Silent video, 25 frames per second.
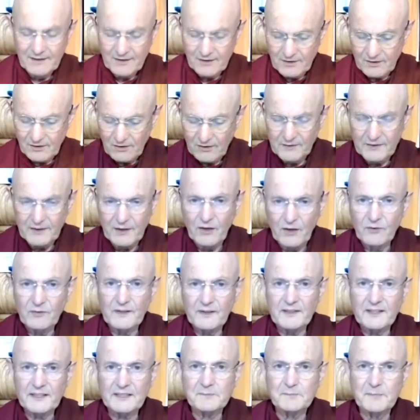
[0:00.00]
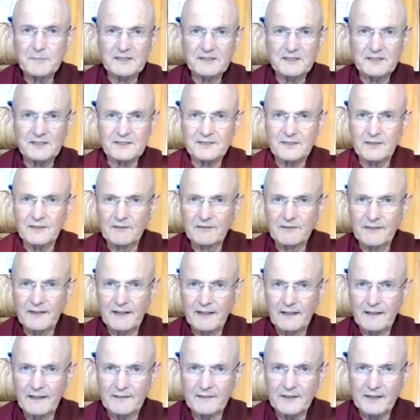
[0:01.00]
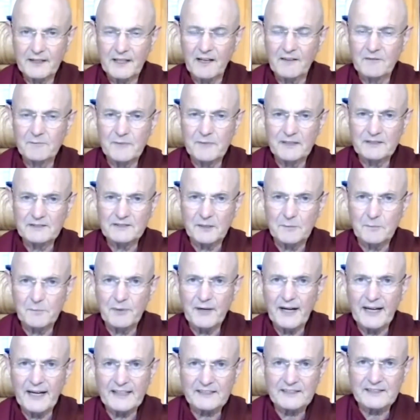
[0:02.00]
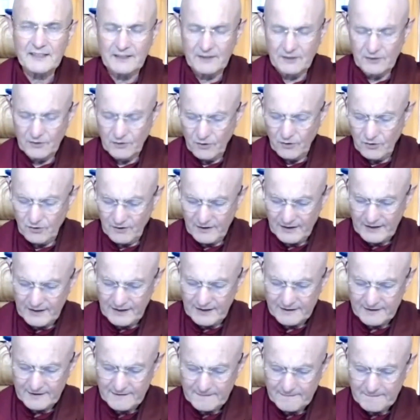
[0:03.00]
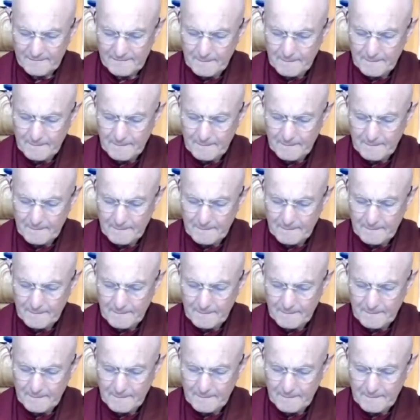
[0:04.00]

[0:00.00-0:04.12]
all over this business of the government and Brexit and all that.